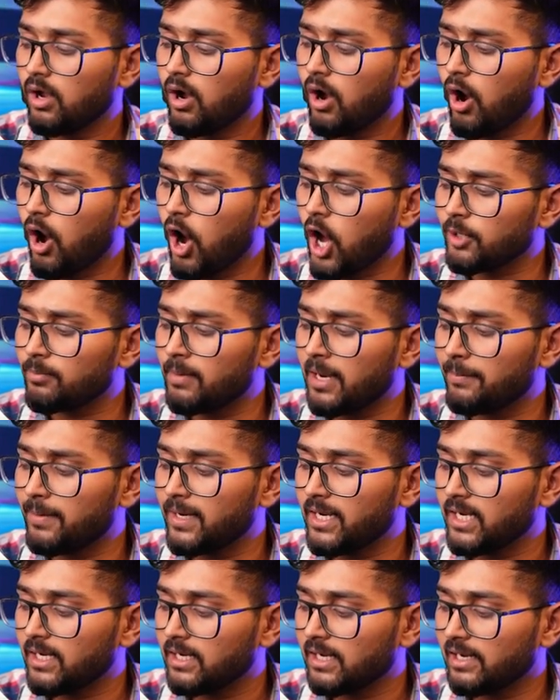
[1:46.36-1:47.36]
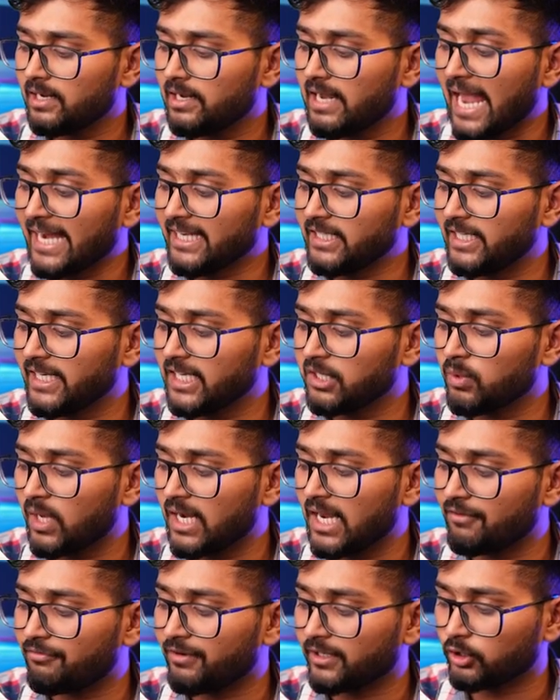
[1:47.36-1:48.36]
or maybe lightning
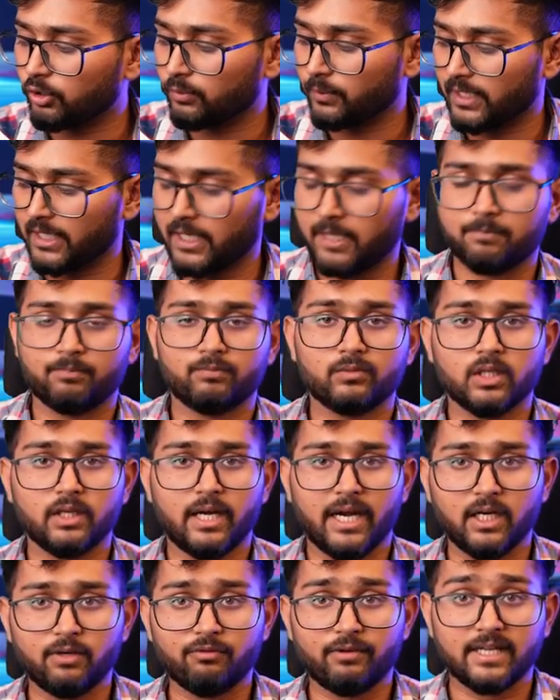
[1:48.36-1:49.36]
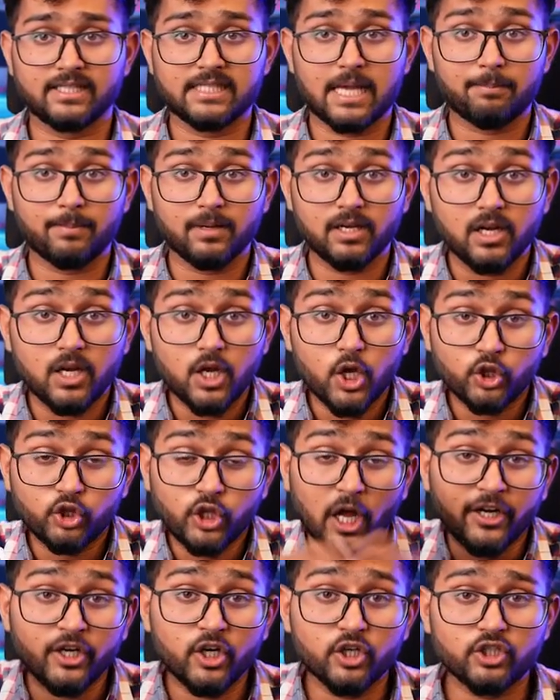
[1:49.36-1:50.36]
wala effect overlay, right? For example,
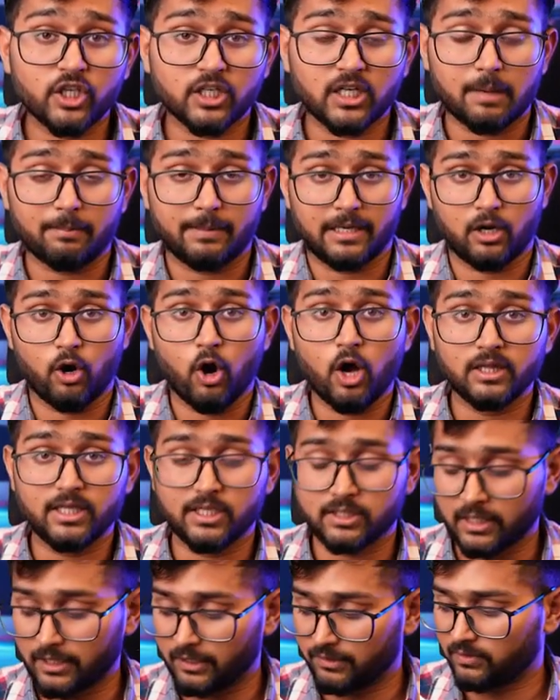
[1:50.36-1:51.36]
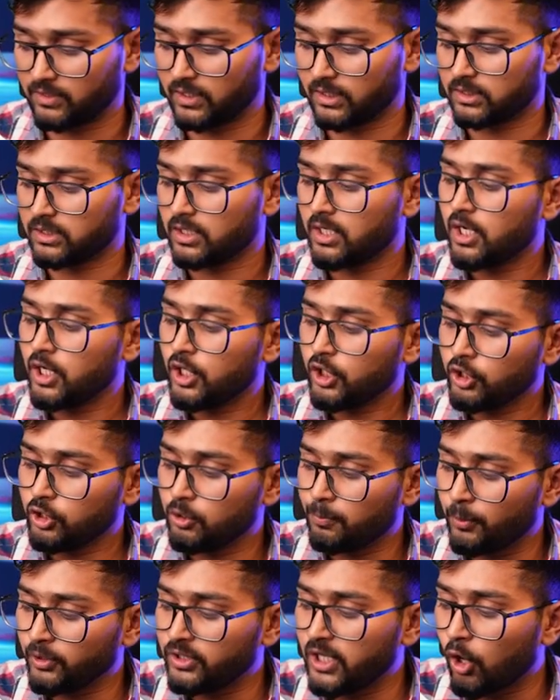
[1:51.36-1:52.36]
thunders are coming, all these kind of things.
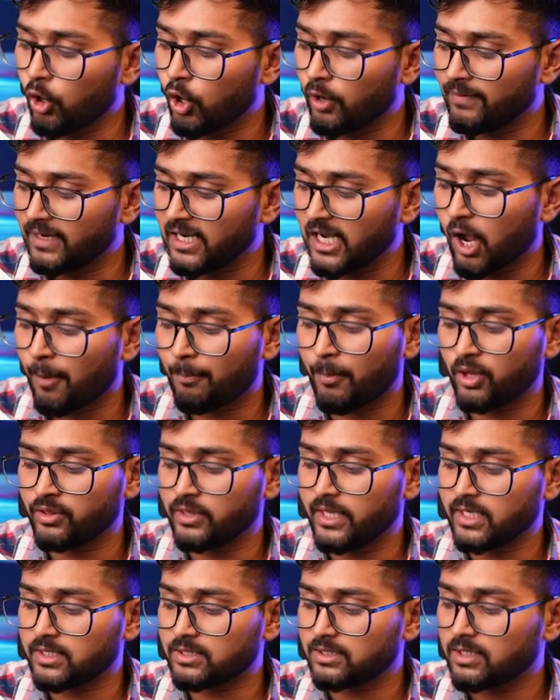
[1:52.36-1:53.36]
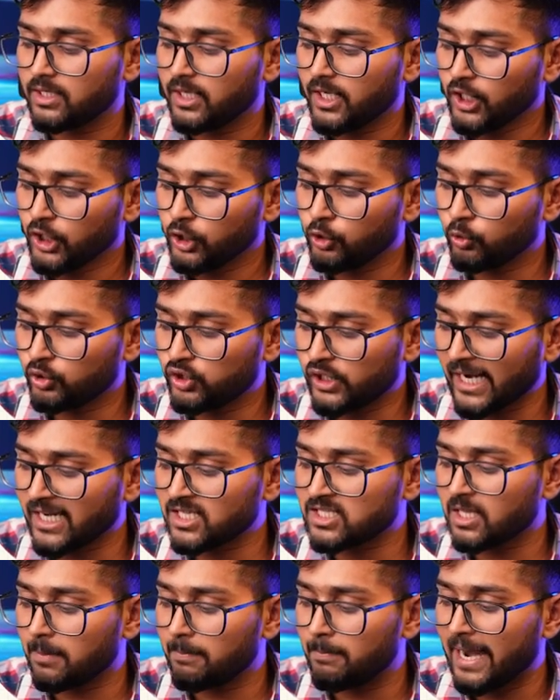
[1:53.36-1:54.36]
You put the overlay upon this, you
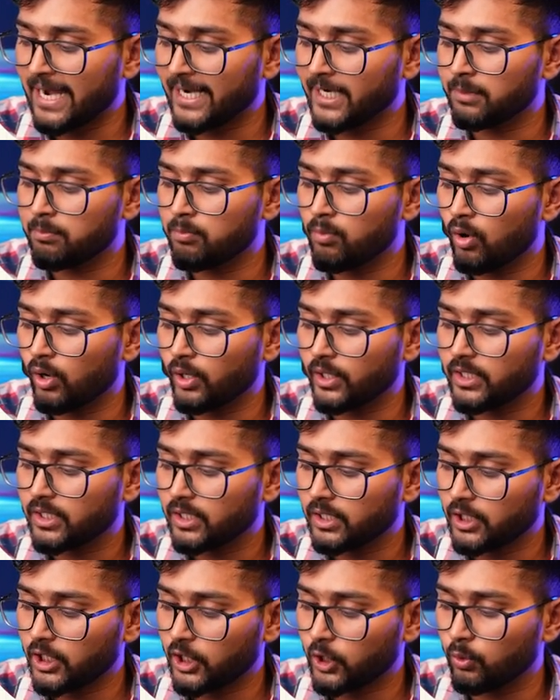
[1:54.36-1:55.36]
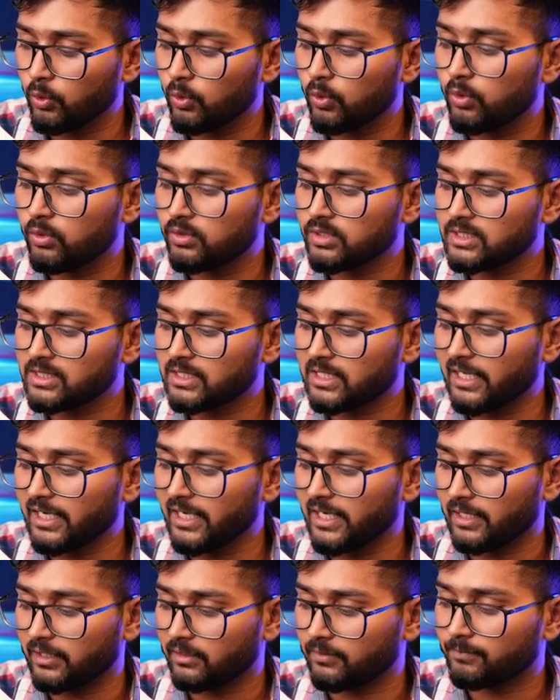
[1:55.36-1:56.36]
change the blend mode to
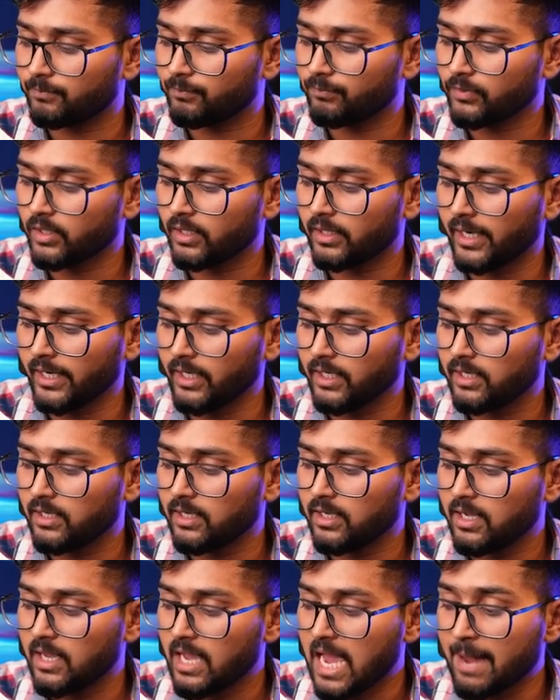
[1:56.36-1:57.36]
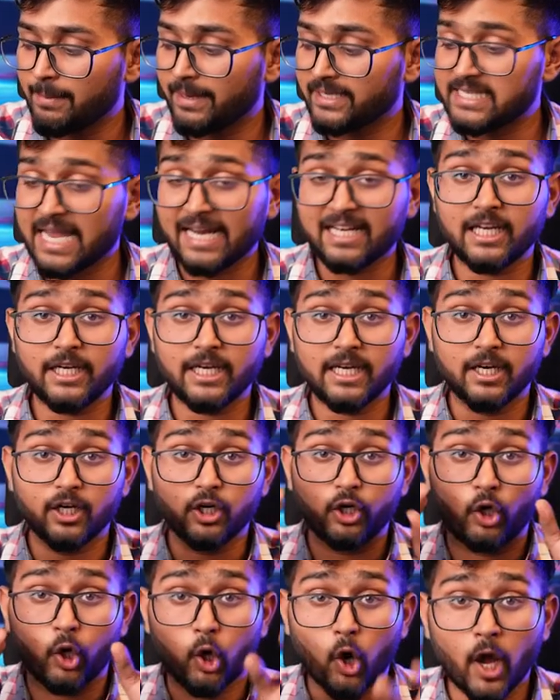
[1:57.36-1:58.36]
screen, right? I'm
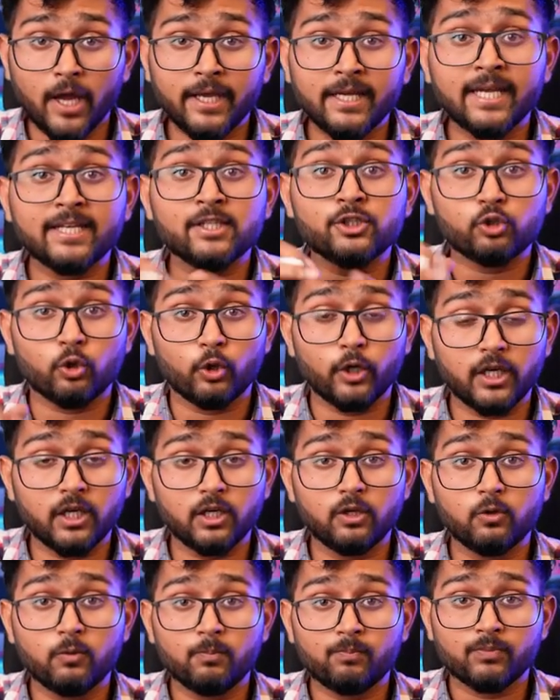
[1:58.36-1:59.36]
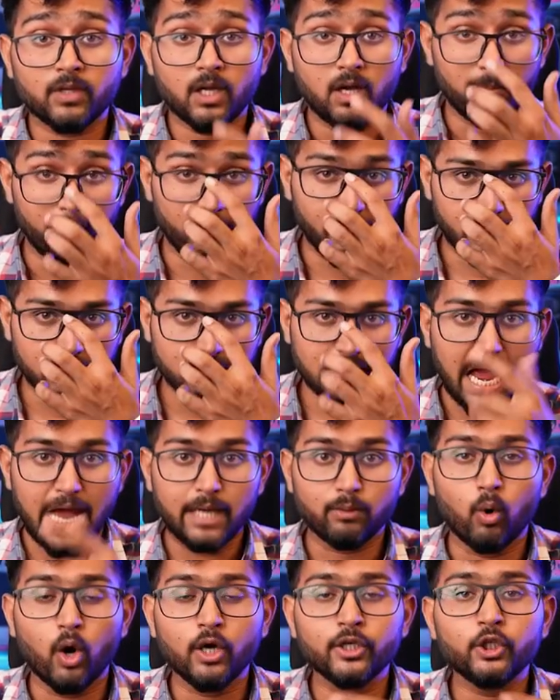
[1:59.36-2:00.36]
exactly drawing and showing you because I
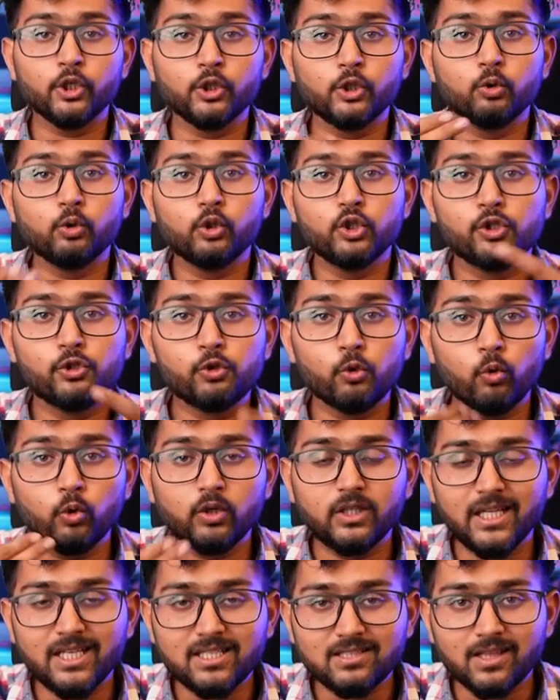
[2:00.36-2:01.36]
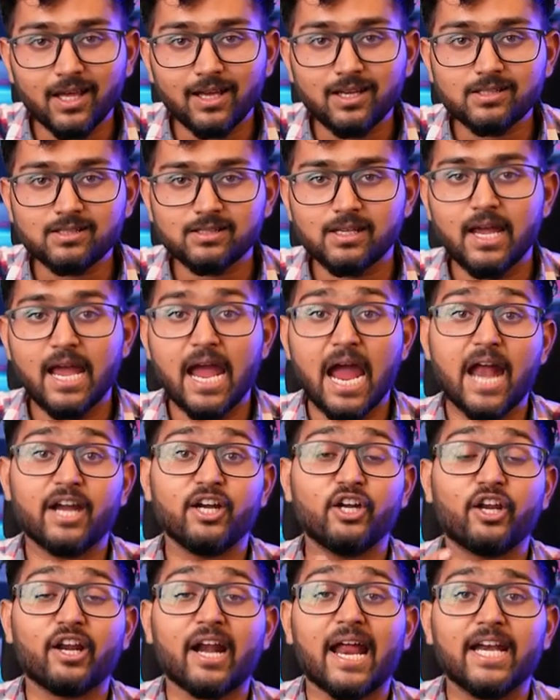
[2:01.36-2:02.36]
want you to shoot these things
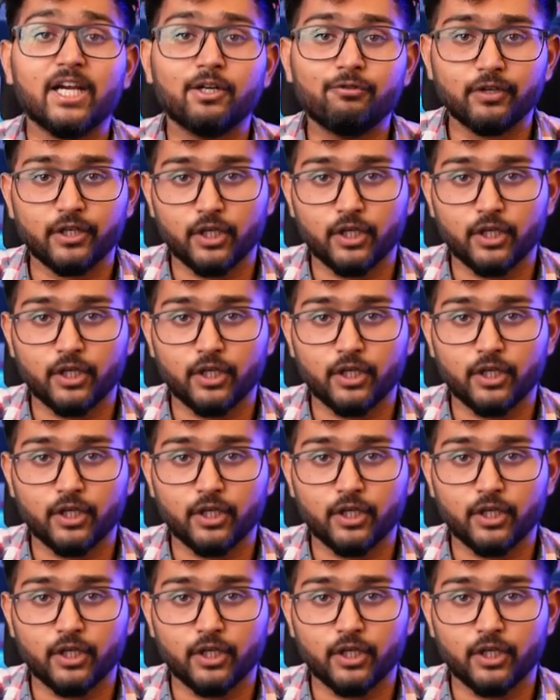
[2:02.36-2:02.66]
and try it for